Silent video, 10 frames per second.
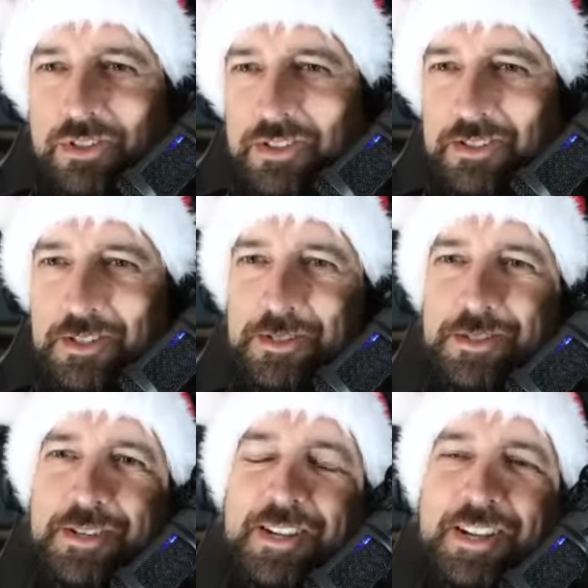It needs
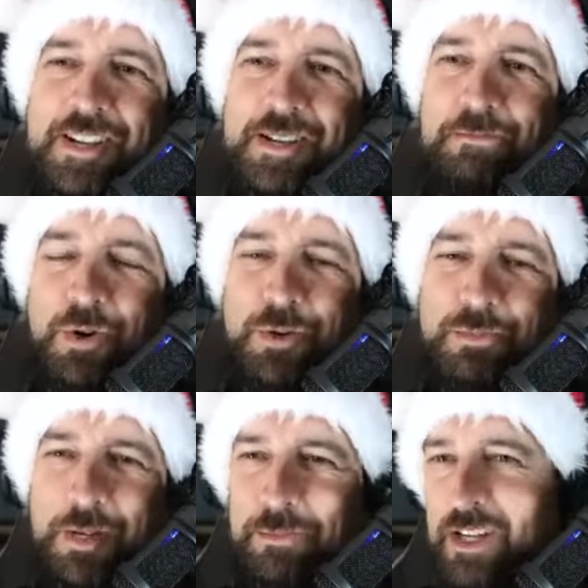more
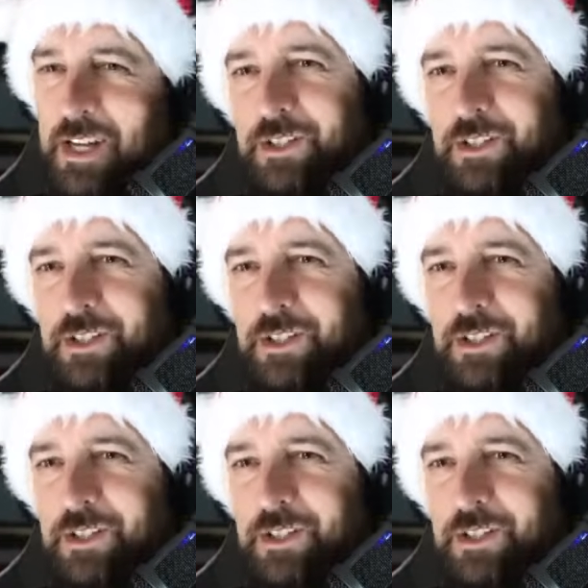memory.